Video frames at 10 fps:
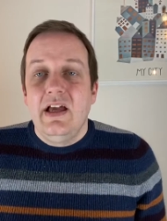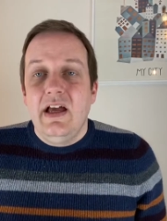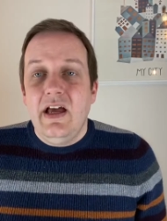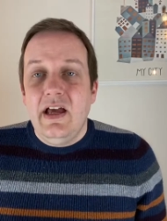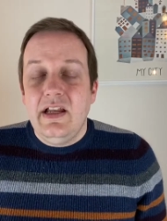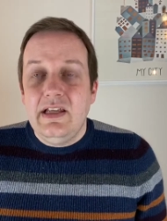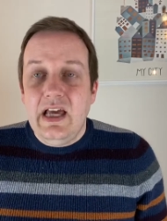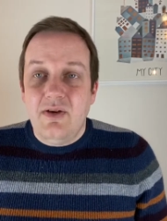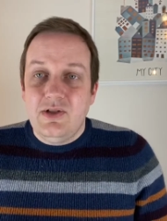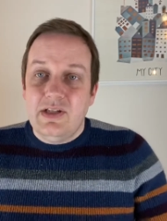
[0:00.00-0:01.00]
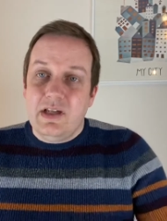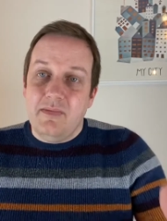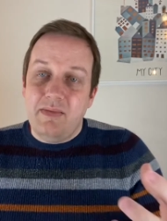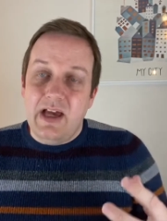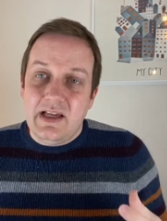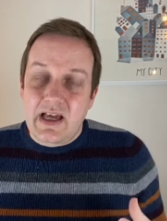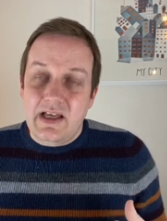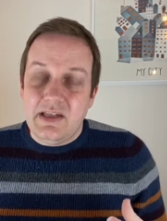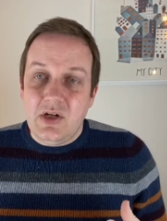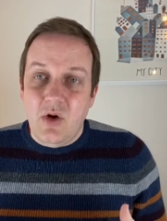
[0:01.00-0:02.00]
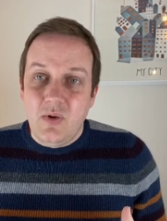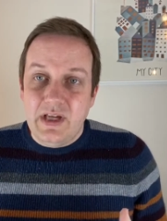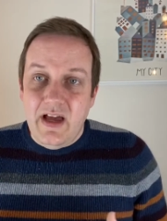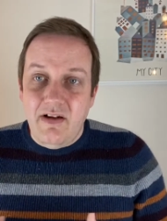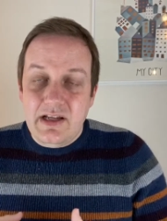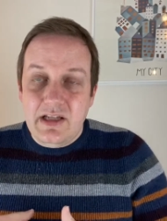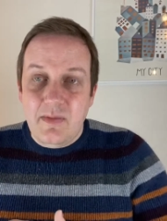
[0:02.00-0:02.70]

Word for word: and now she's come back as an older character.